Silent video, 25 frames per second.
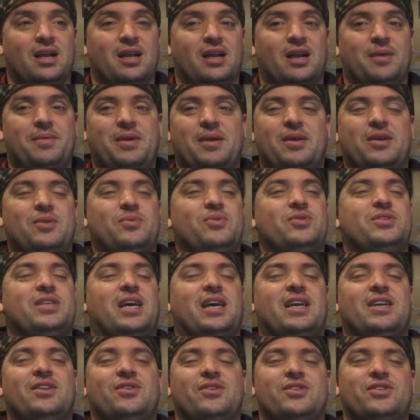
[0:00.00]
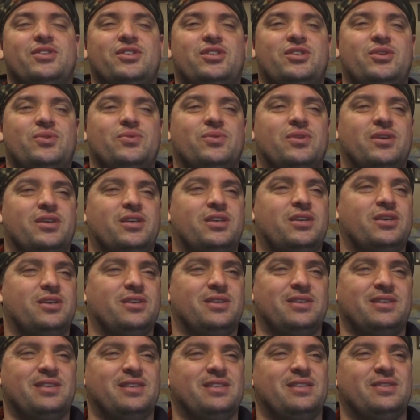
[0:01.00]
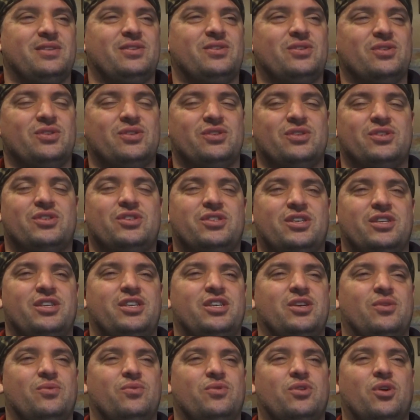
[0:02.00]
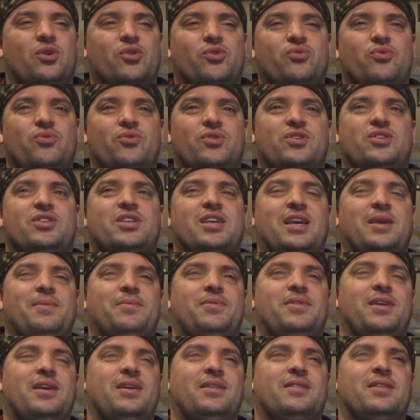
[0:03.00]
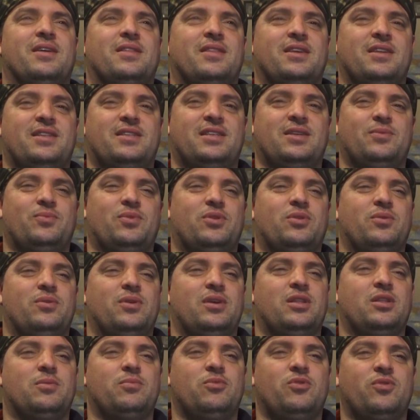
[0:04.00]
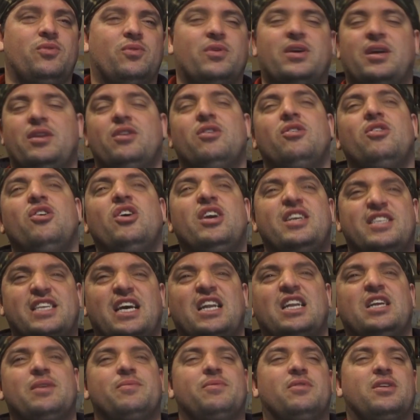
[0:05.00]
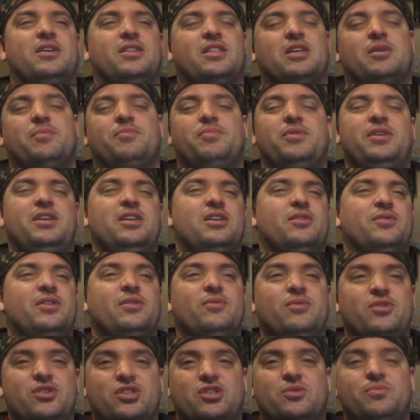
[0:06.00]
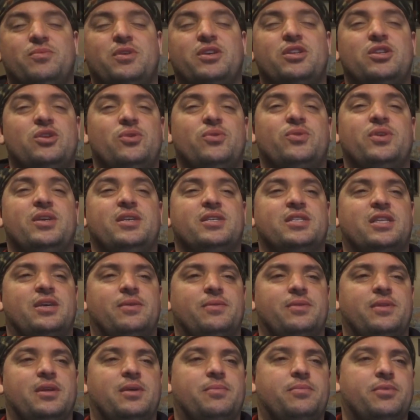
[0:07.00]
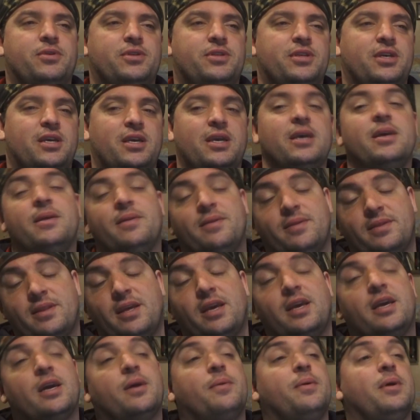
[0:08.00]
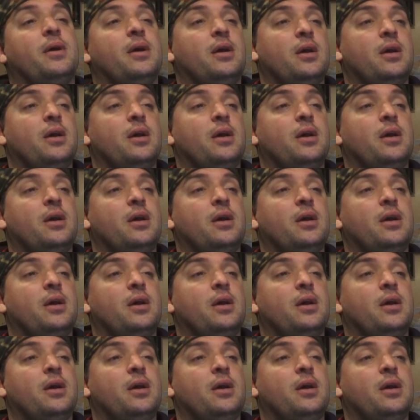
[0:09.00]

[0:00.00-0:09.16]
I mean, it was agonizing to like just like, you know, go through the same thing that they did in the movie. Okay, not exactly like that, but you know, there was some like new things there and there. But there you go.